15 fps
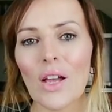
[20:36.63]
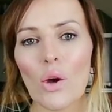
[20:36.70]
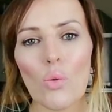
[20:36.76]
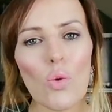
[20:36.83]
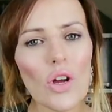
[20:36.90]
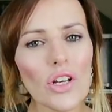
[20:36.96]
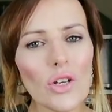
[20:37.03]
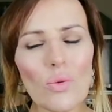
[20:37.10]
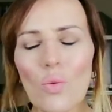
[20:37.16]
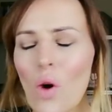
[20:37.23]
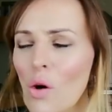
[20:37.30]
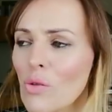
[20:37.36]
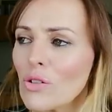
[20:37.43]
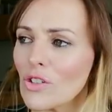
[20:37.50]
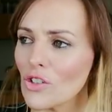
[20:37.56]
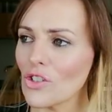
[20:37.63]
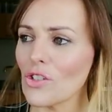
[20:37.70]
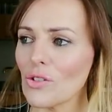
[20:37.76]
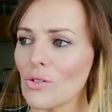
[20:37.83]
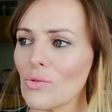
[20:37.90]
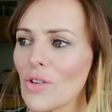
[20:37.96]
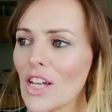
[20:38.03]
What he won't
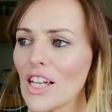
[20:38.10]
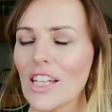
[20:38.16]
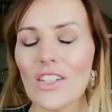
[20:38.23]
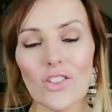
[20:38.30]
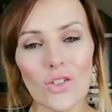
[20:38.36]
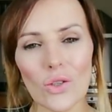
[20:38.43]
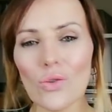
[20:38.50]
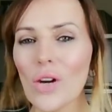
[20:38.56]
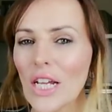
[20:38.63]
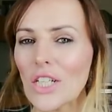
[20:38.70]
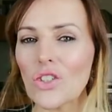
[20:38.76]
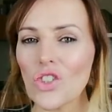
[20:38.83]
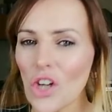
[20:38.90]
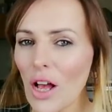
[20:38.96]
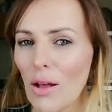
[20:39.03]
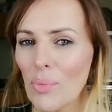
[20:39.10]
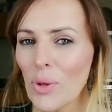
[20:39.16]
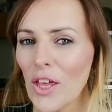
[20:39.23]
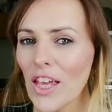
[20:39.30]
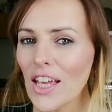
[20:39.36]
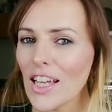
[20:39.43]
do is a great job